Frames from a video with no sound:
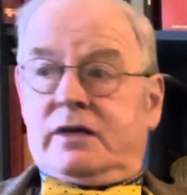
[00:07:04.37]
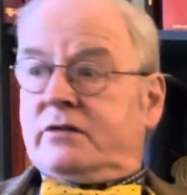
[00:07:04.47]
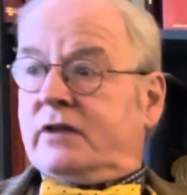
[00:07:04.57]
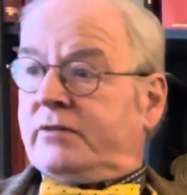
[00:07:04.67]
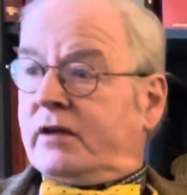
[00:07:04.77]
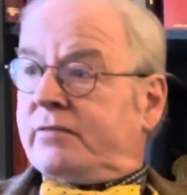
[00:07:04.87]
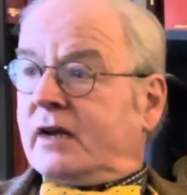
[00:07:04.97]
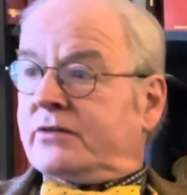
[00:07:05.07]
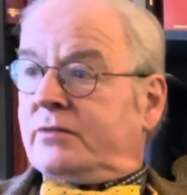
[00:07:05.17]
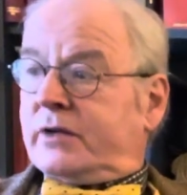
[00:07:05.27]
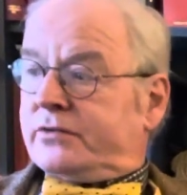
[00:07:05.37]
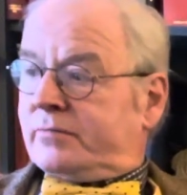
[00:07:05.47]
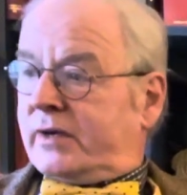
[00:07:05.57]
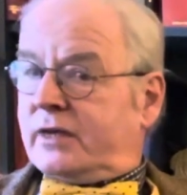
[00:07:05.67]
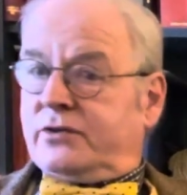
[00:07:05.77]
definitely a factory
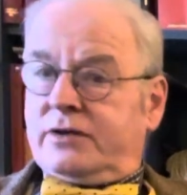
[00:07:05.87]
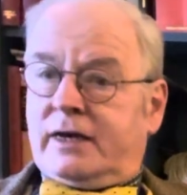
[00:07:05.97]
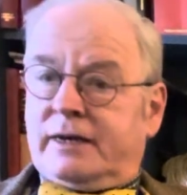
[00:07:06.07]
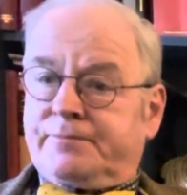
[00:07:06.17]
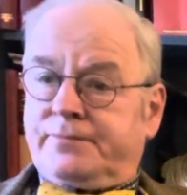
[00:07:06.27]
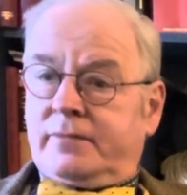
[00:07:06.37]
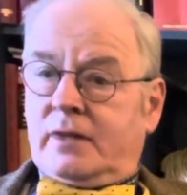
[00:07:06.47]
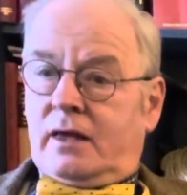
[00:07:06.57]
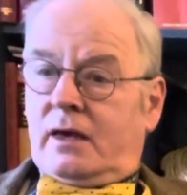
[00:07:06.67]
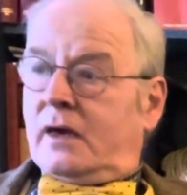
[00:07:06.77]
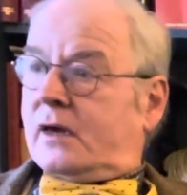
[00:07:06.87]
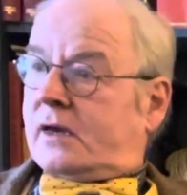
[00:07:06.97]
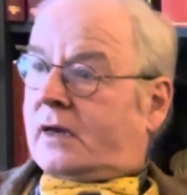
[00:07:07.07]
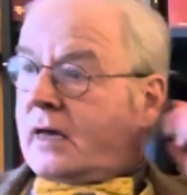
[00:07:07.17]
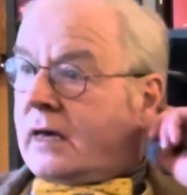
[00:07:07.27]
made chair.
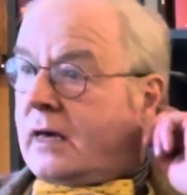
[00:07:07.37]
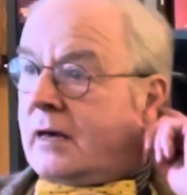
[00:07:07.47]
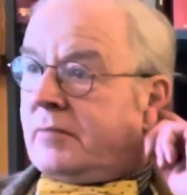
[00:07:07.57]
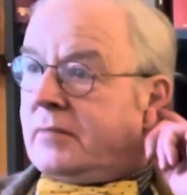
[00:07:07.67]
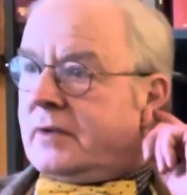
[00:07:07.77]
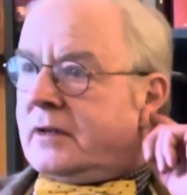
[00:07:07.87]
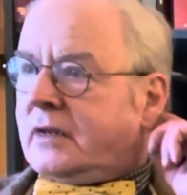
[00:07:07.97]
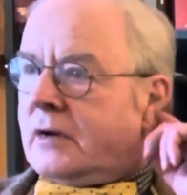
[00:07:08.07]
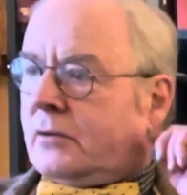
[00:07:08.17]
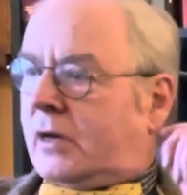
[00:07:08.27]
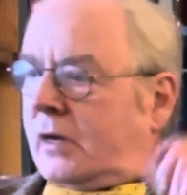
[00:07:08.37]
Now,